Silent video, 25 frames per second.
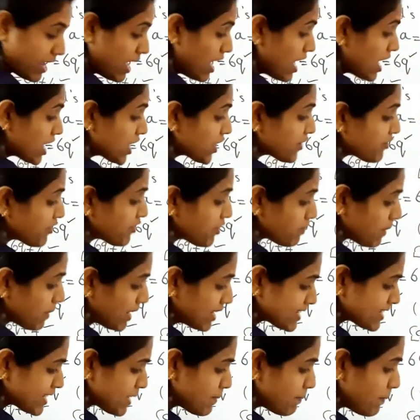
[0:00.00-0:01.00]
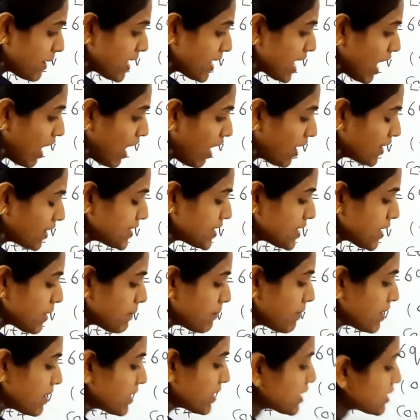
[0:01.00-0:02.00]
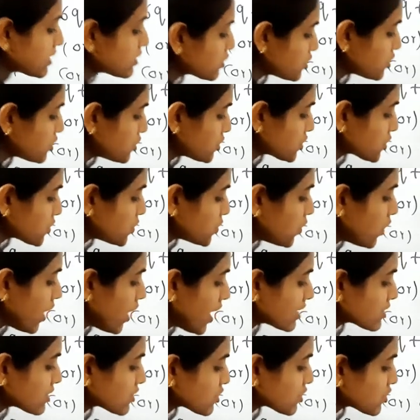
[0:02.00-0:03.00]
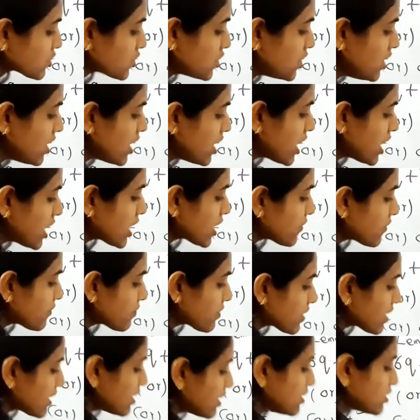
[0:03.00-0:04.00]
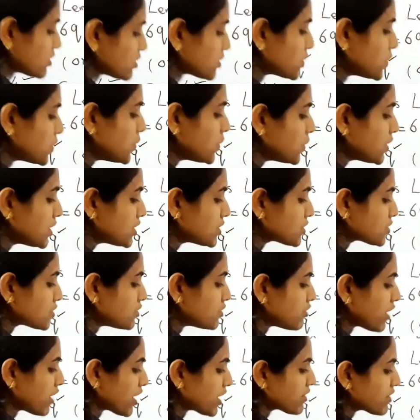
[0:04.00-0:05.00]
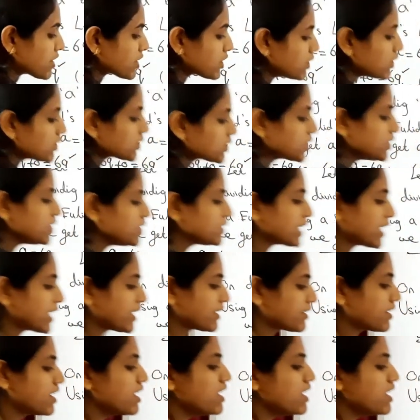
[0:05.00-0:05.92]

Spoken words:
If you multiply odd number into 2 also, 2 into 5 equal to 10.